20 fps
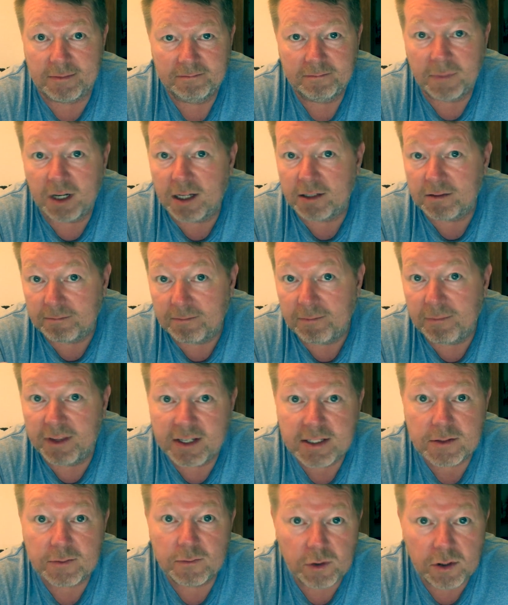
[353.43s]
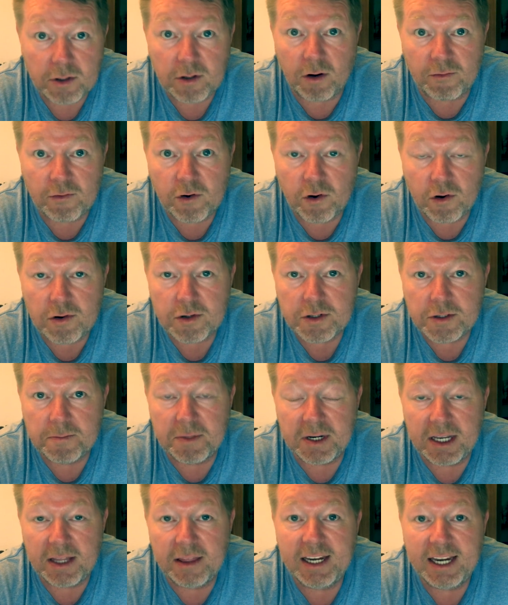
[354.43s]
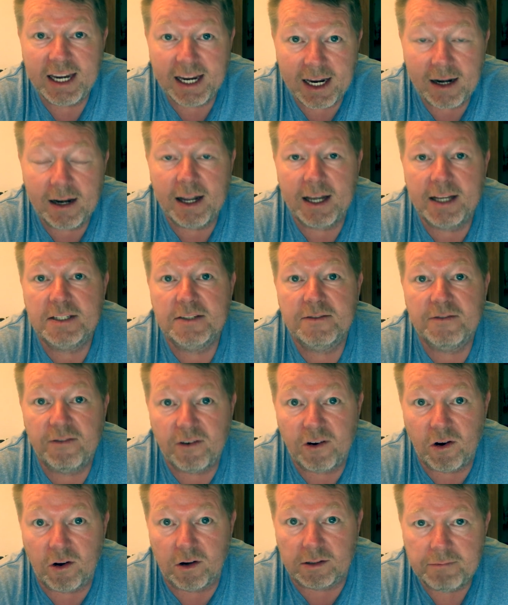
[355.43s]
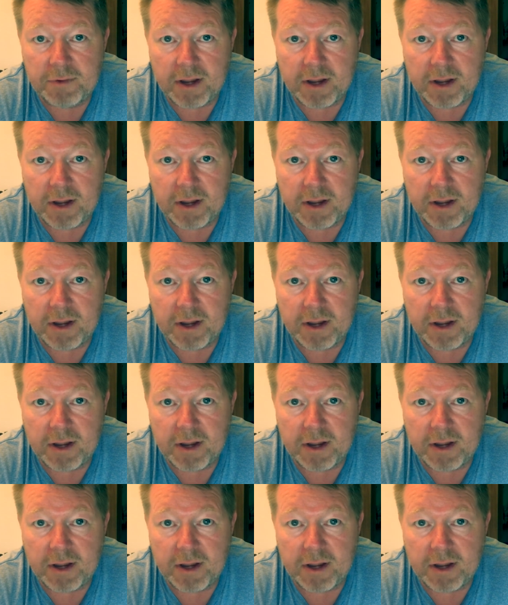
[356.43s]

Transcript: But this would of course be the airline's fault.